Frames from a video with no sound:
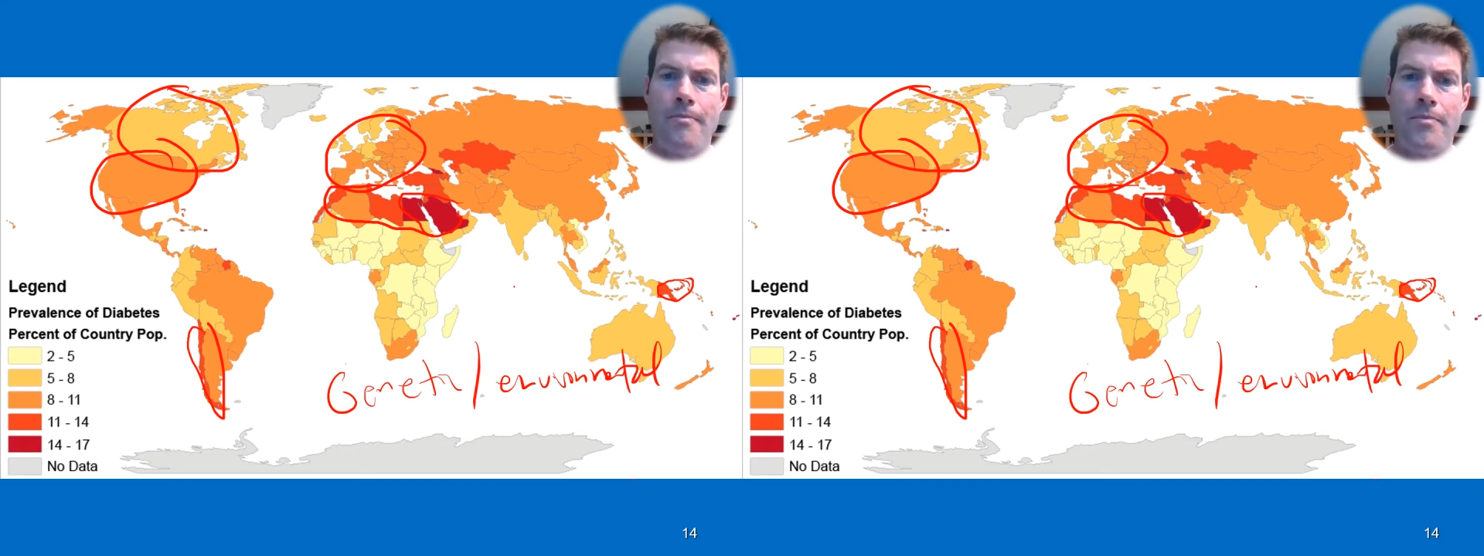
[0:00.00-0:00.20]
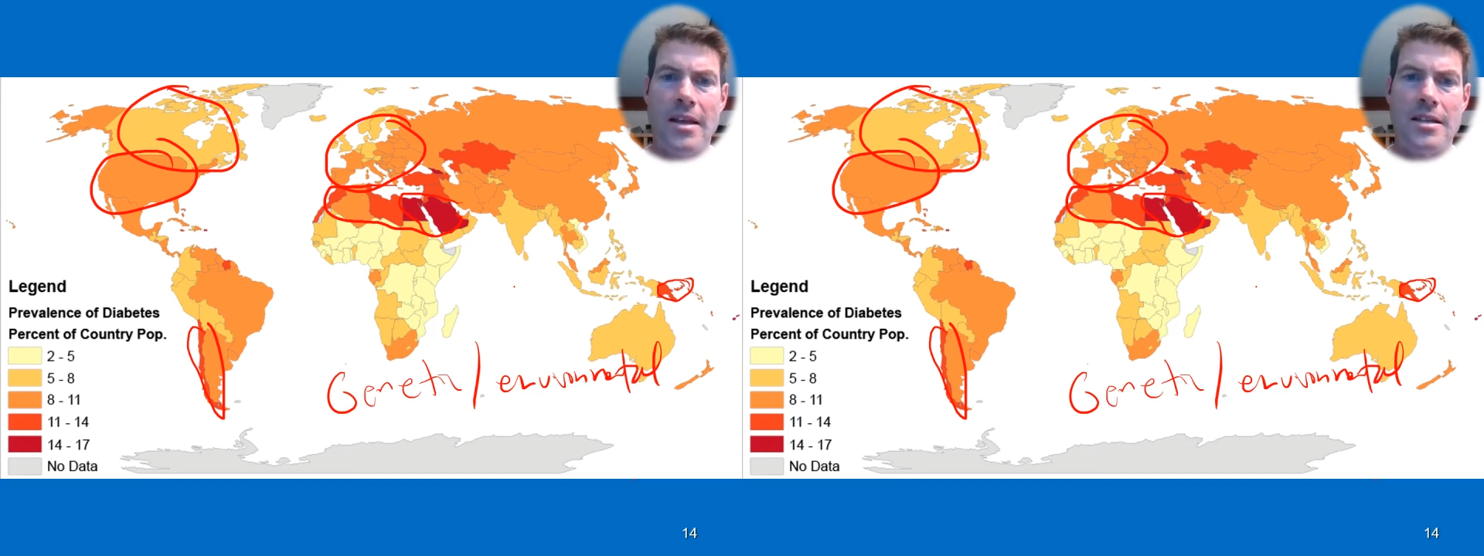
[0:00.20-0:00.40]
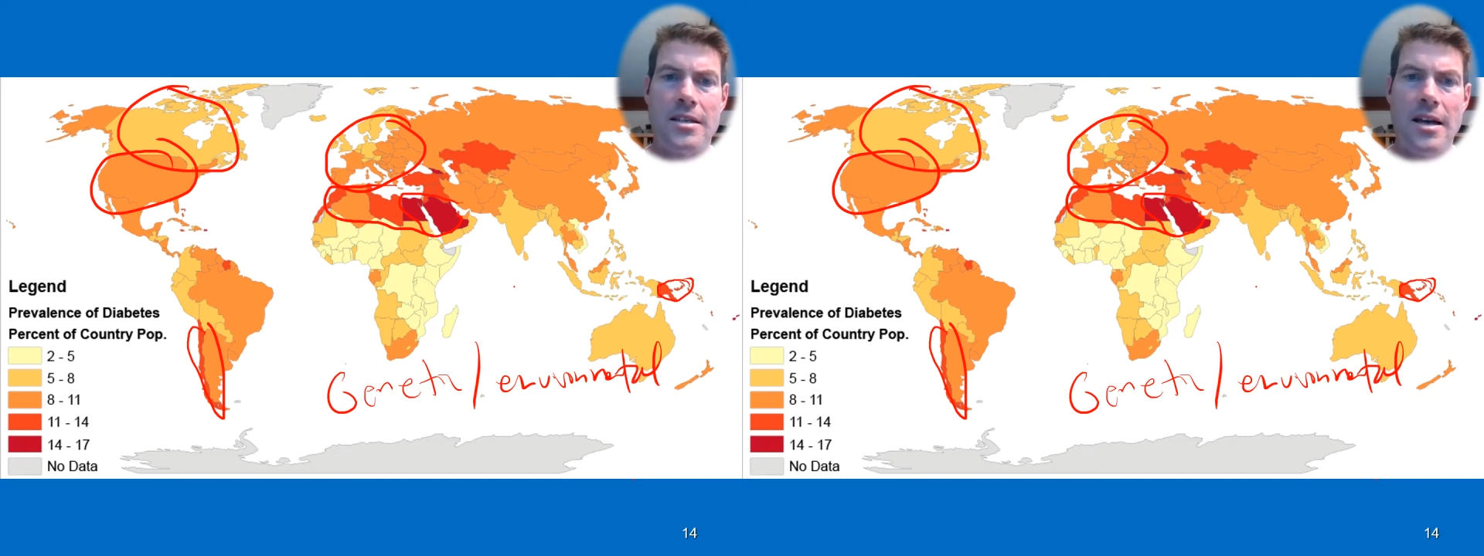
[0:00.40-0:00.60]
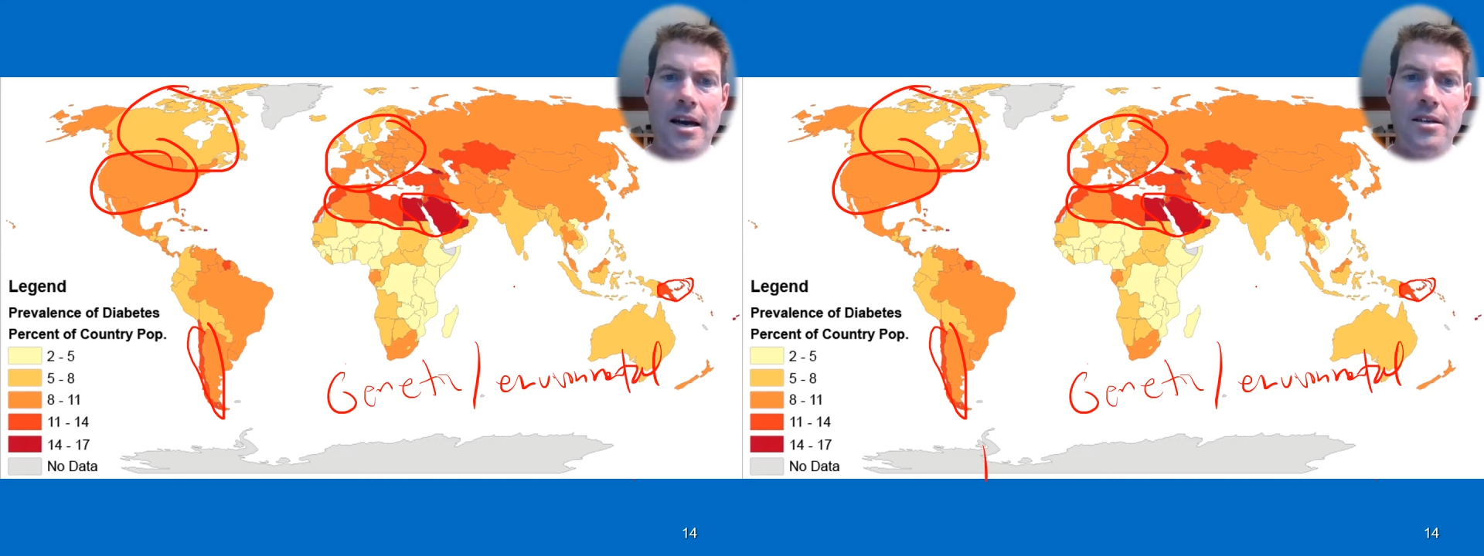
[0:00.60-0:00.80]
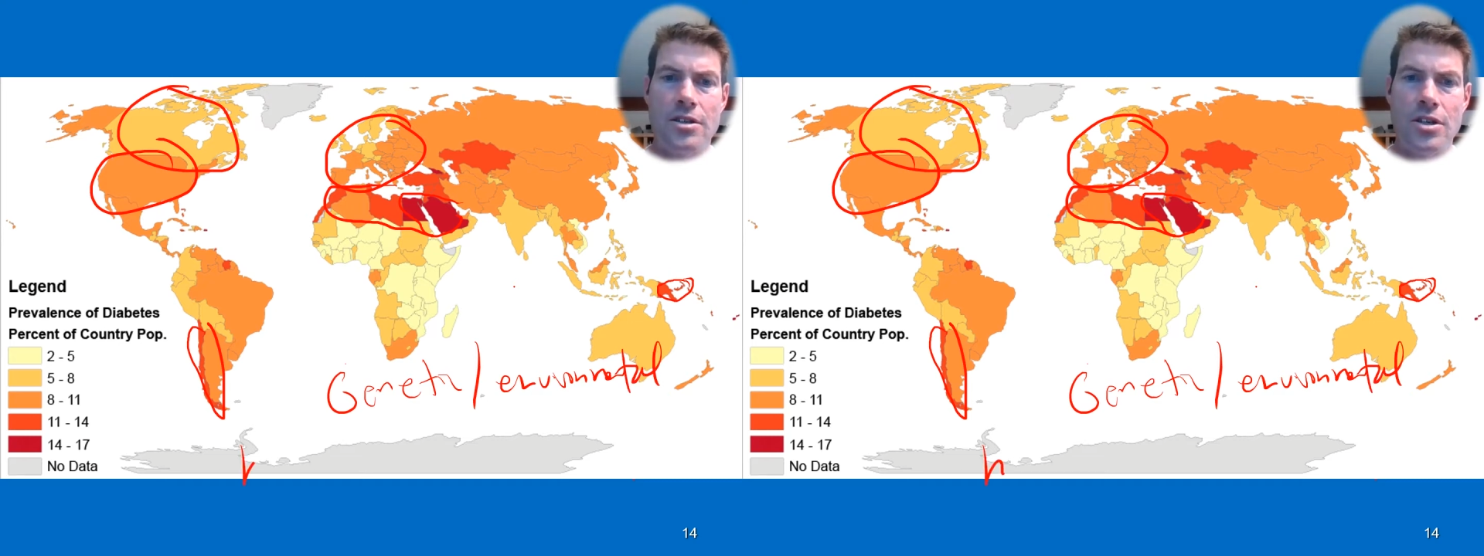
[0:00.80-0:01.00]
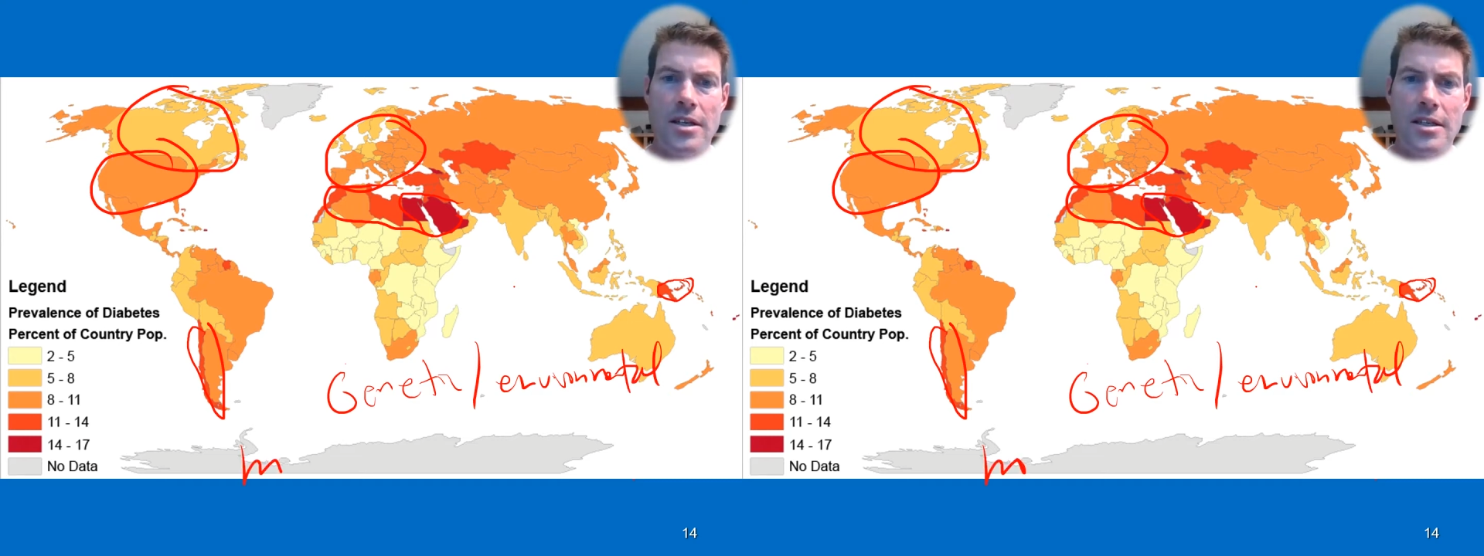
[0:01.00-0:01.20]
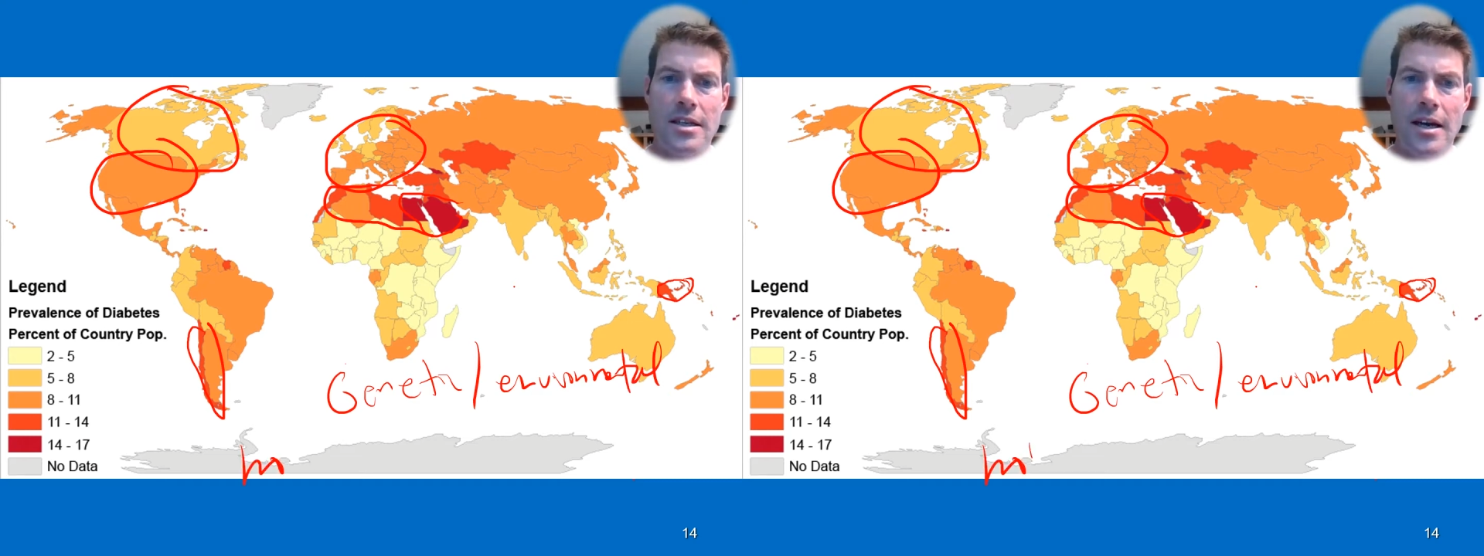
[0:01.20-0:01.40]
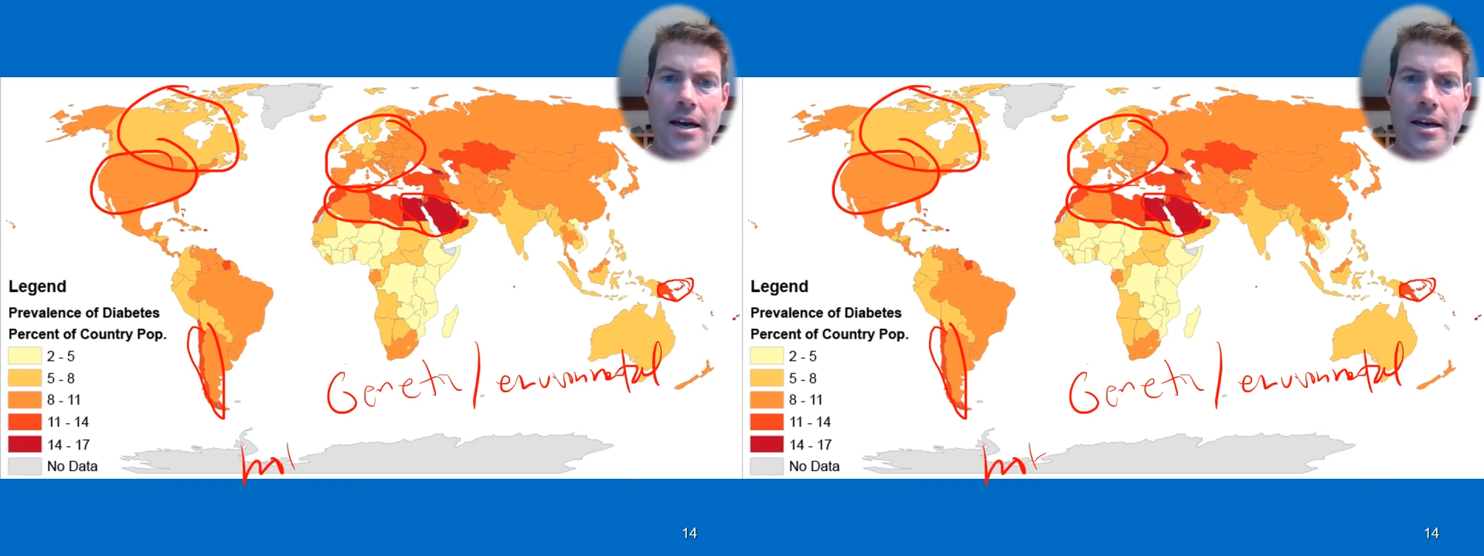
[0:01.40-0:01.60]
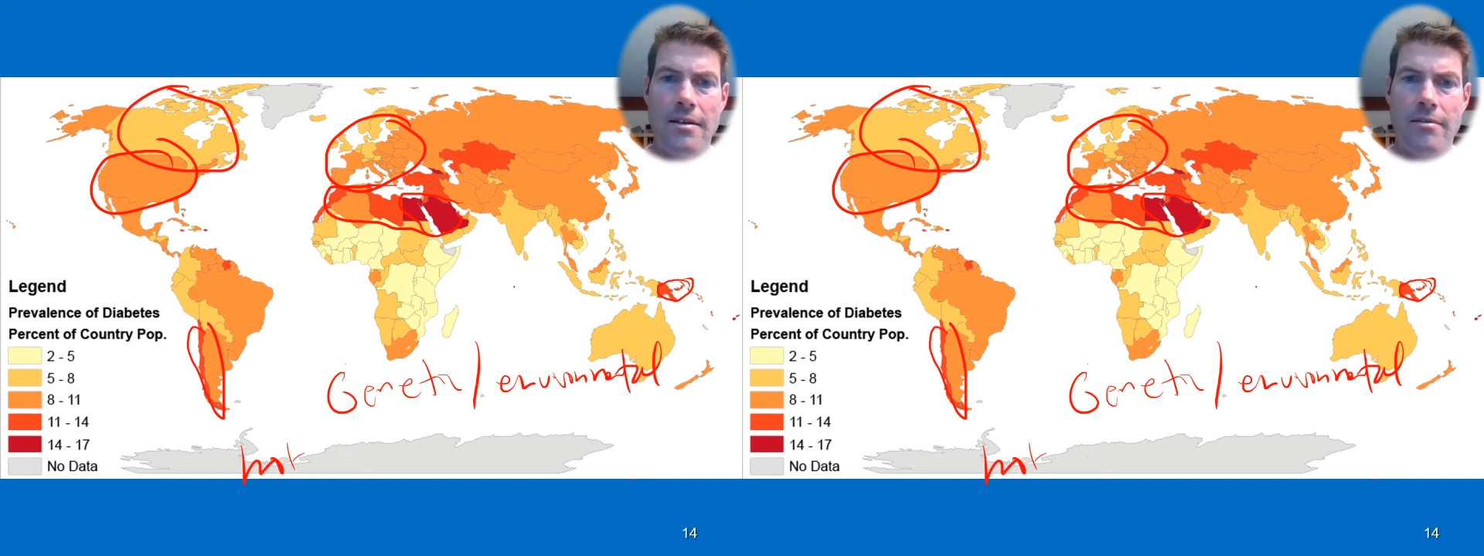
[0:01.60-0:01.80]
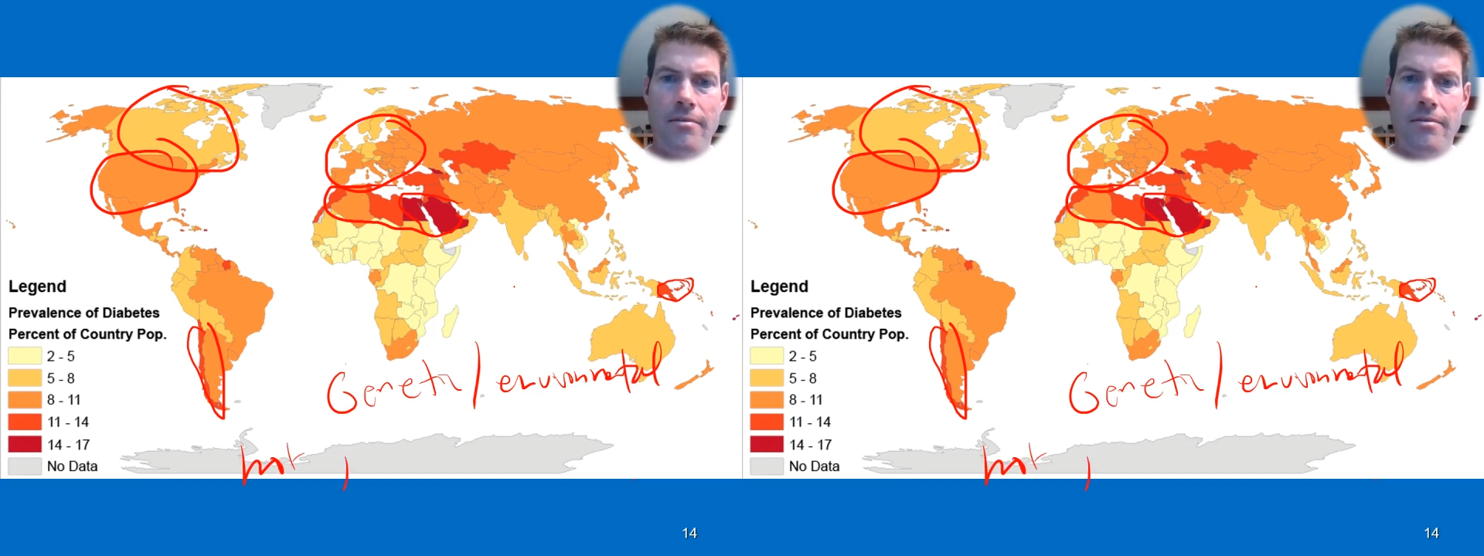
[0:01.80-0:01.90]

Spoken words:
It's not just diet